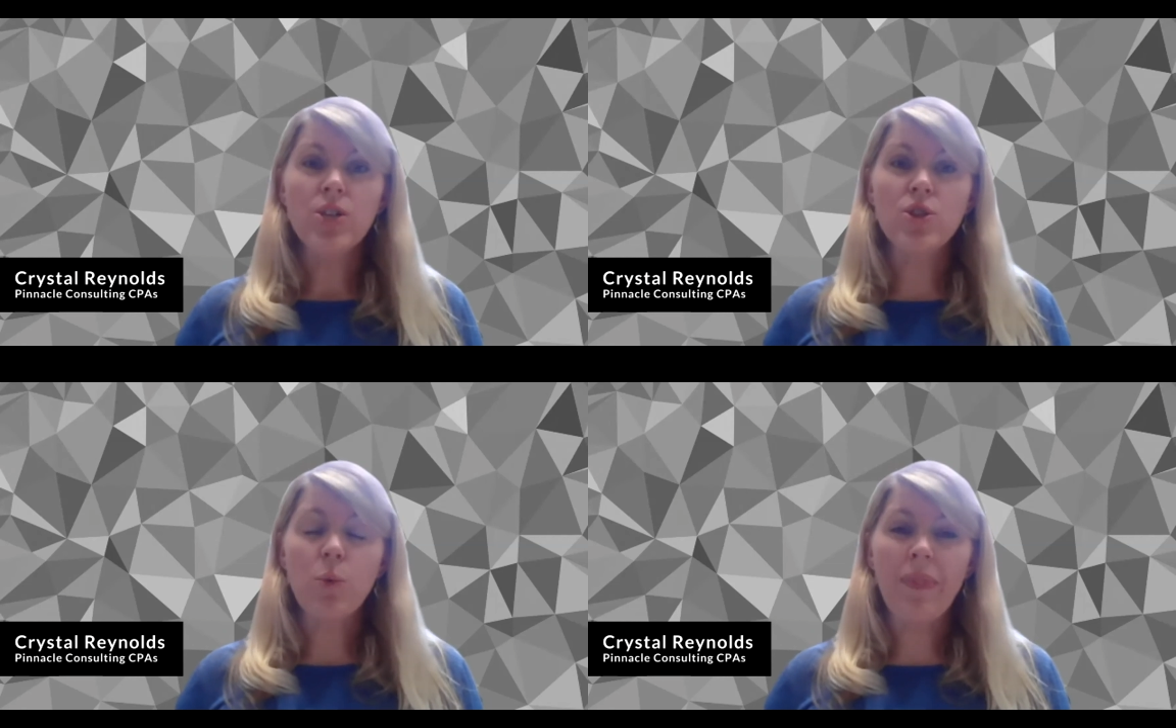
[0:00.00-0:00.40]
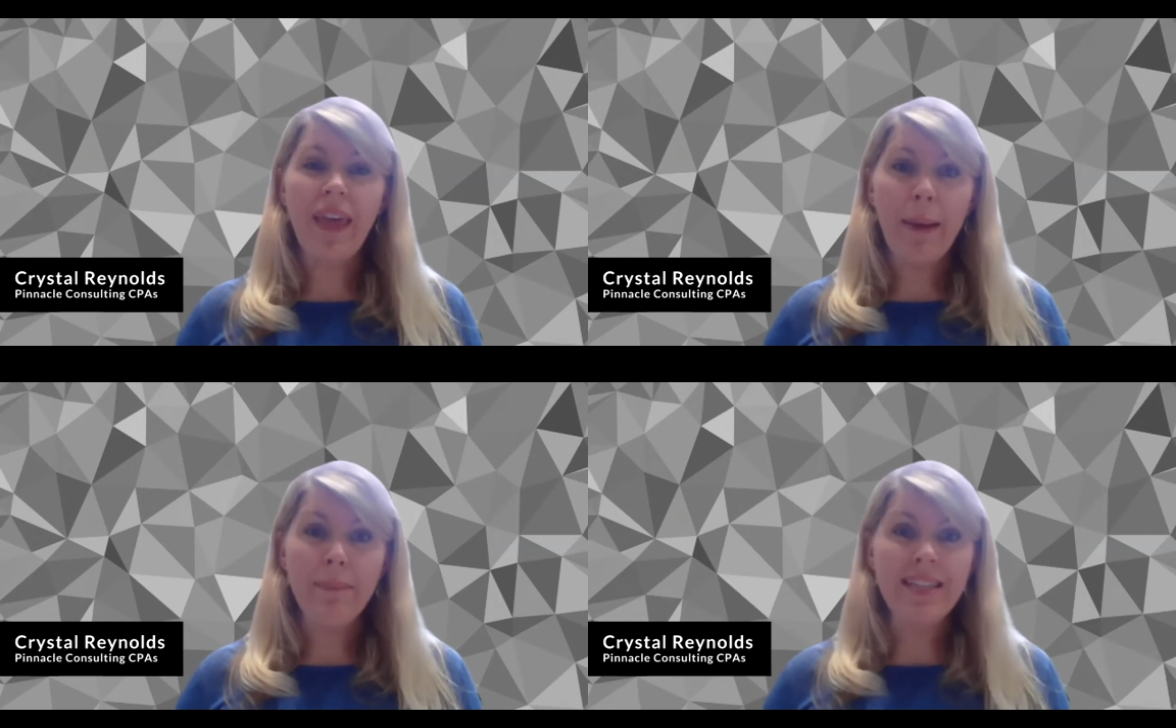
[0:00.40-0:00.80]
So with
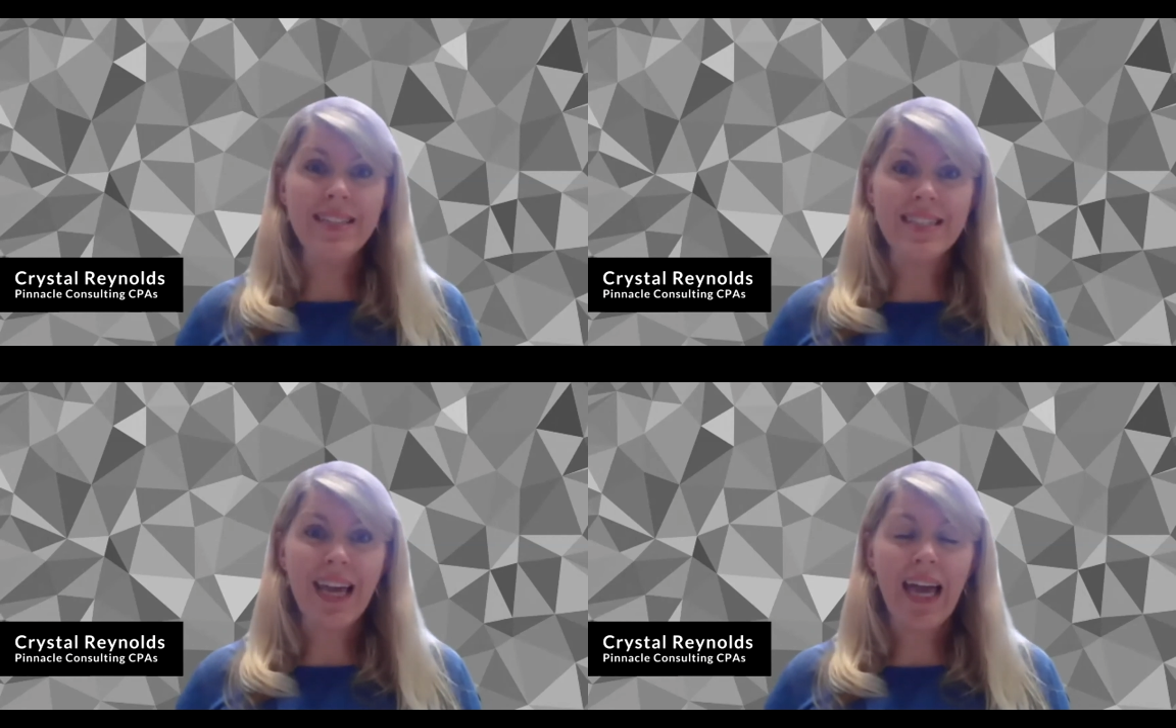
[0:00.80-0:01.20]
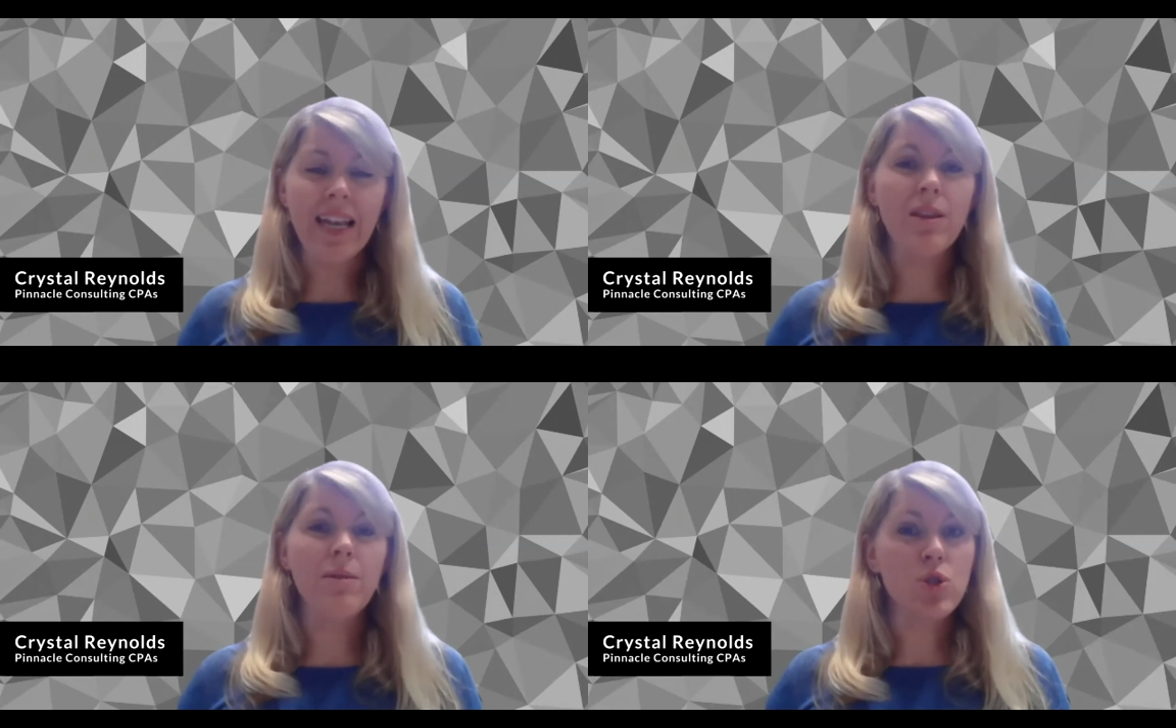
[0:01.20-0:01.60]
that being
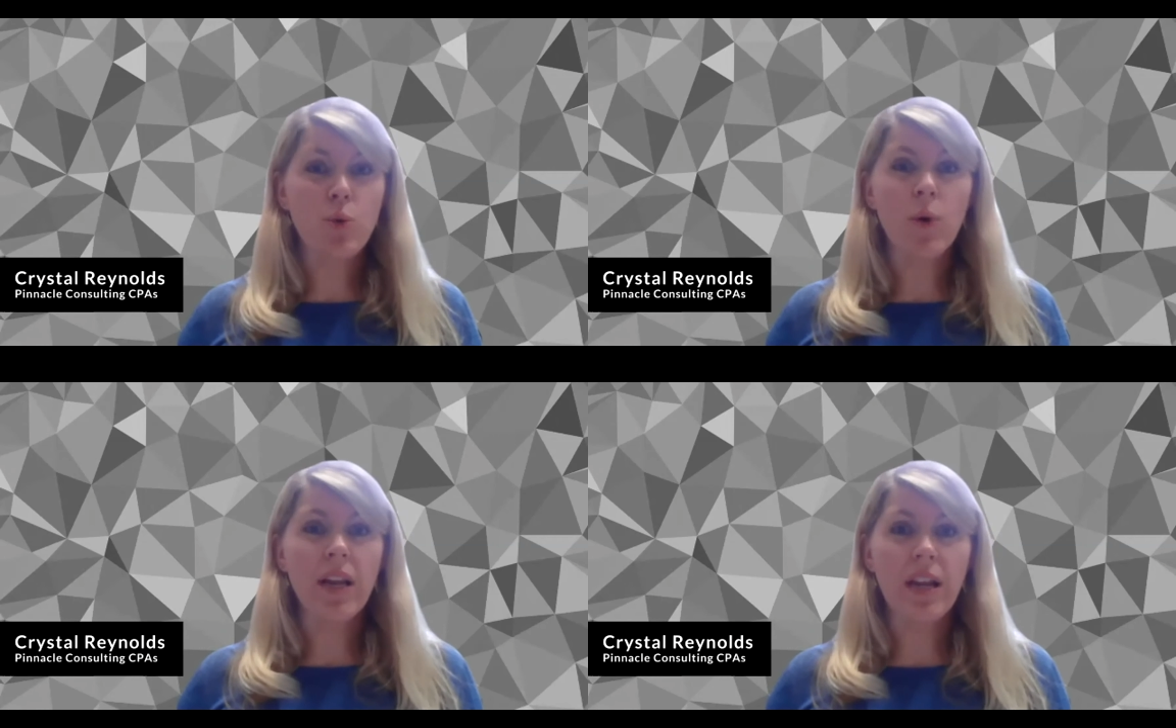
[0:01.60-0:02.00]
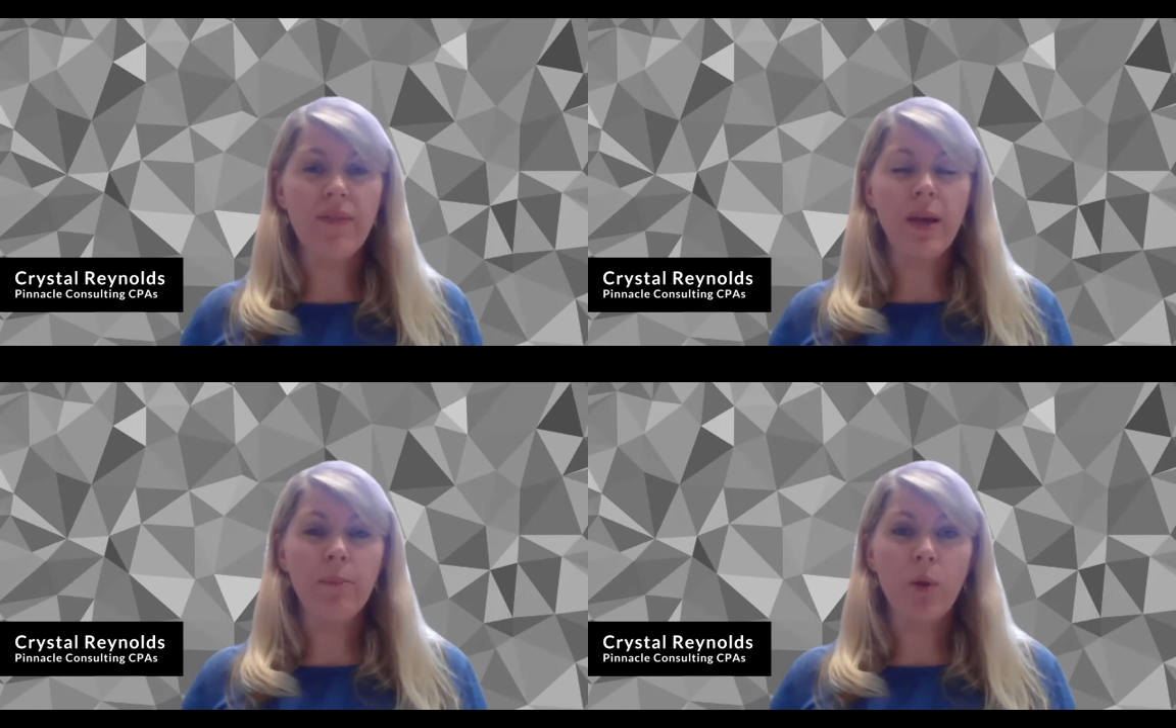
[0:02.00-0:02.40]
said, the majority of
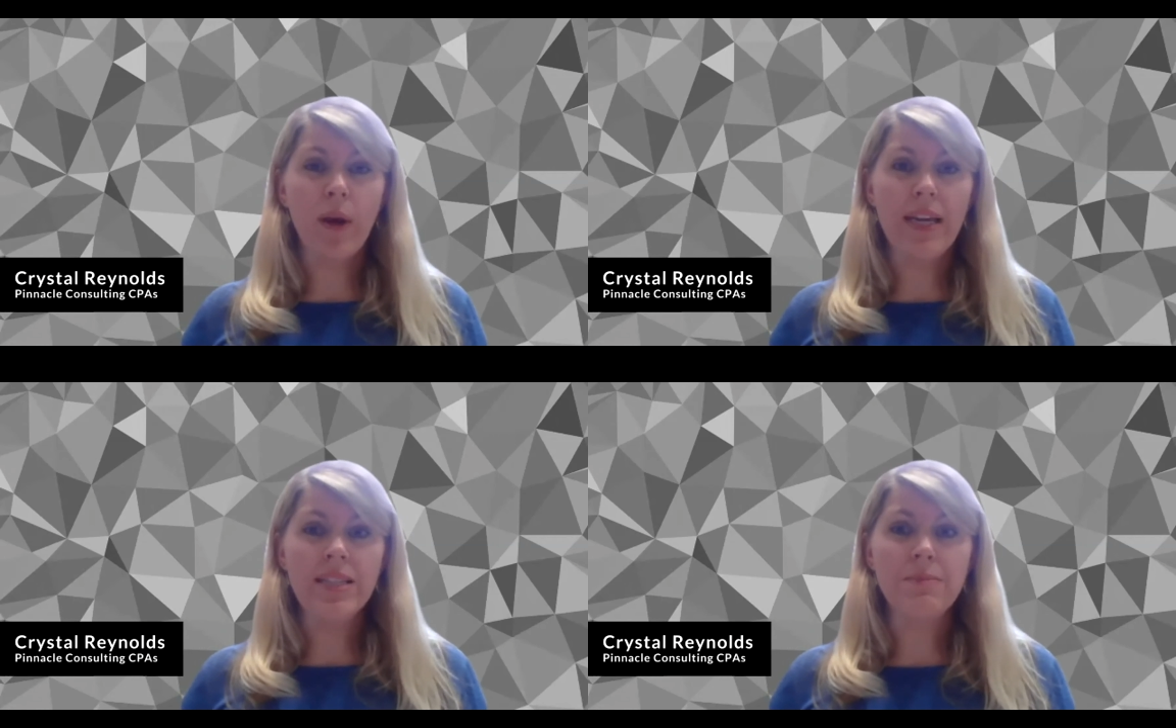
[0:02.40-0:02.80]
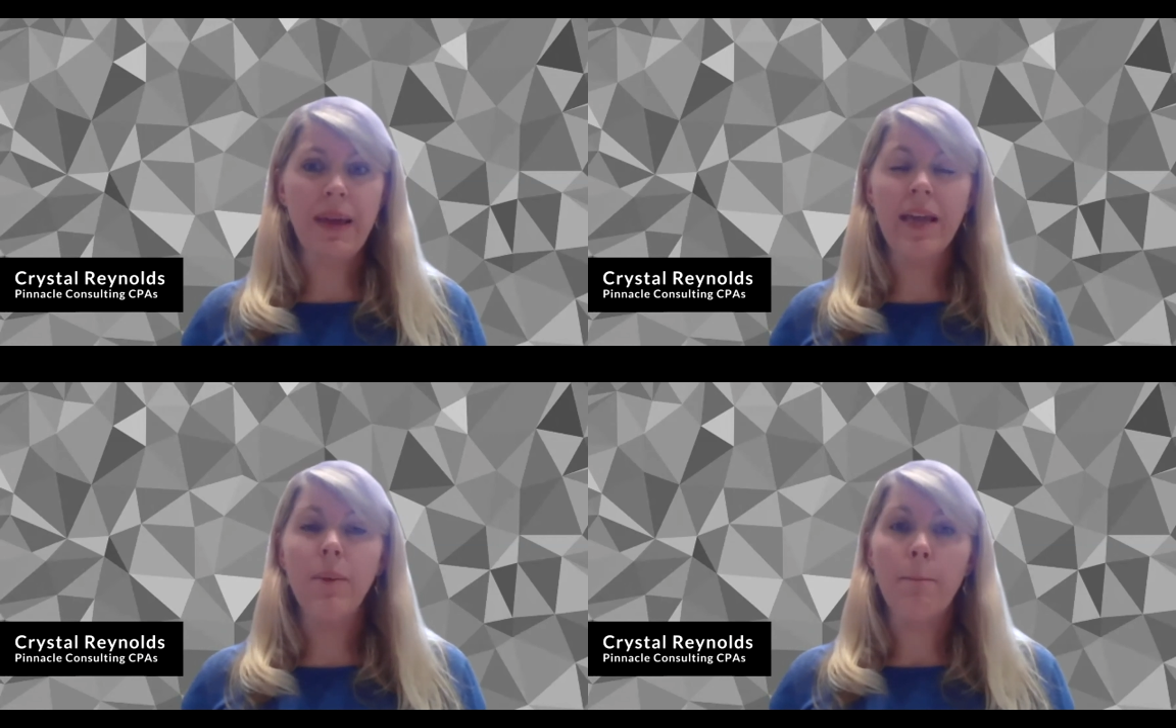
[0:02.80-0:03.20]
the employees make